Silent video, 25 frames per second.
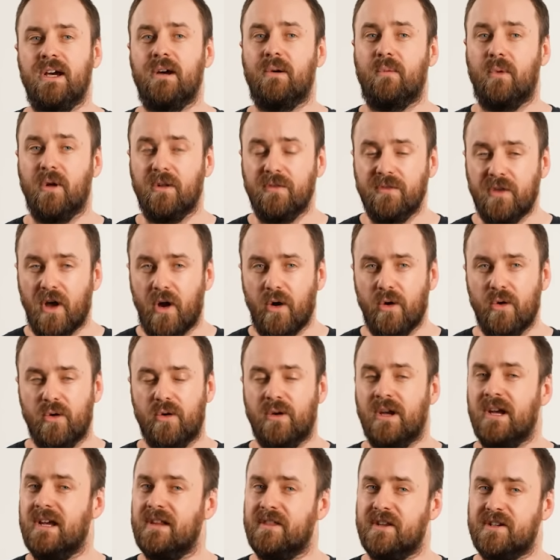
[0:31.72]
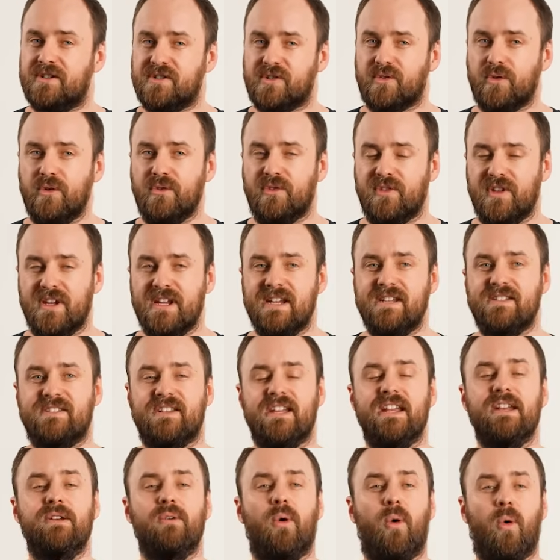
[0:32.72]
Well, no, the truth
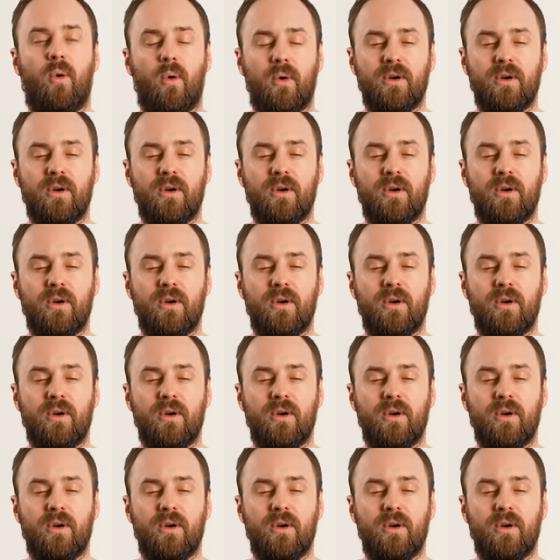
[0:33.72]
is, in